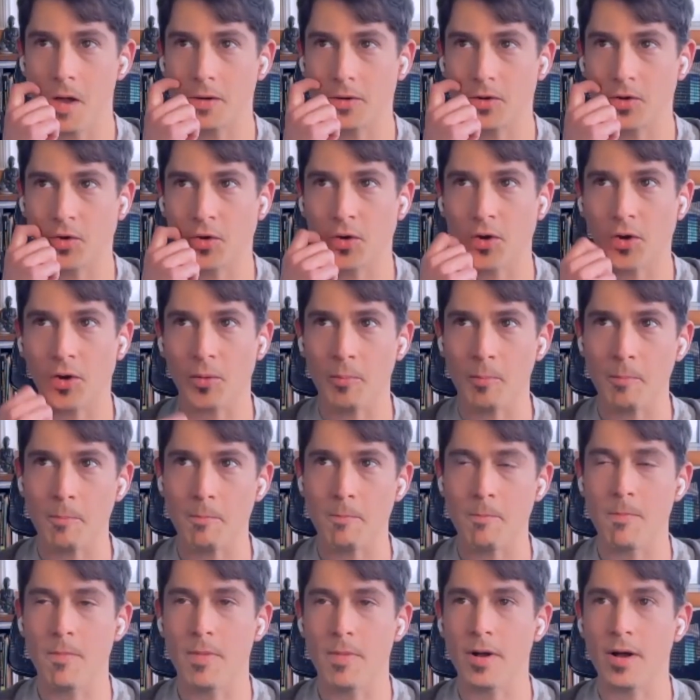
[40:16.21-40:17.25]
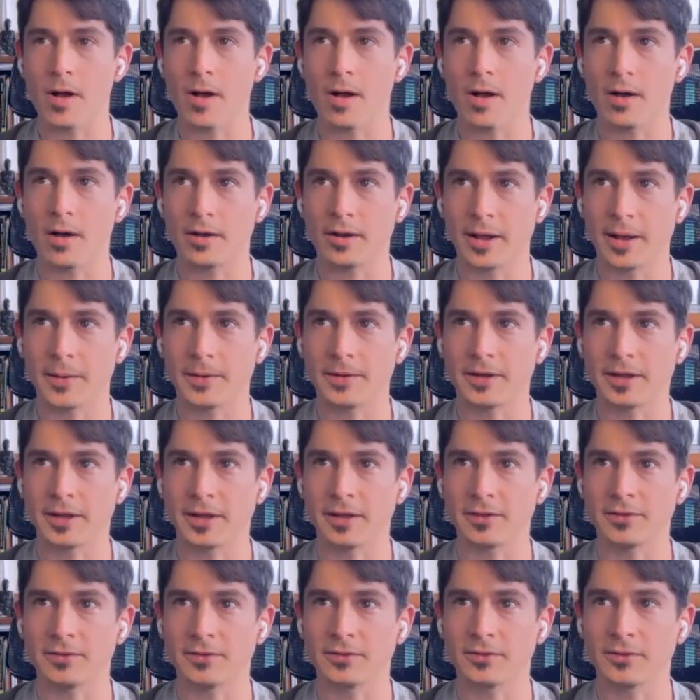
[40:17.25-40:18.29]
term
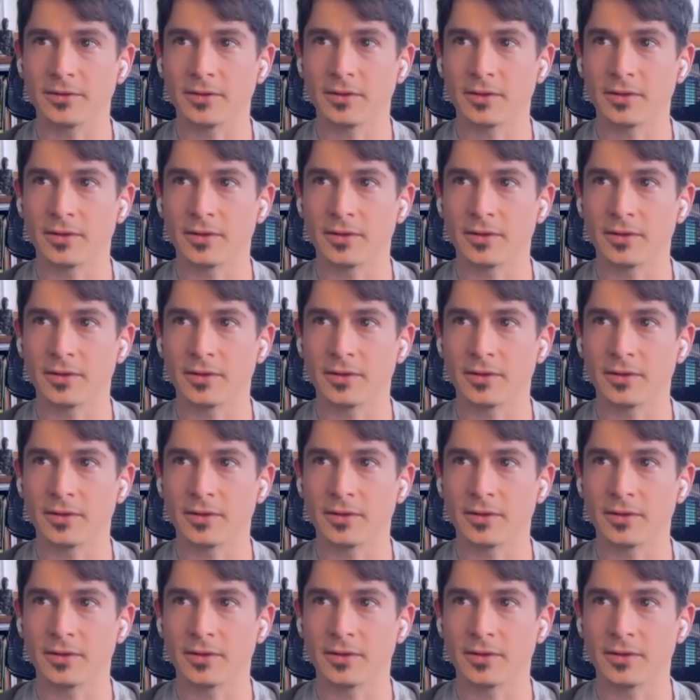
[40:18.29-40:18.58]
nowadays.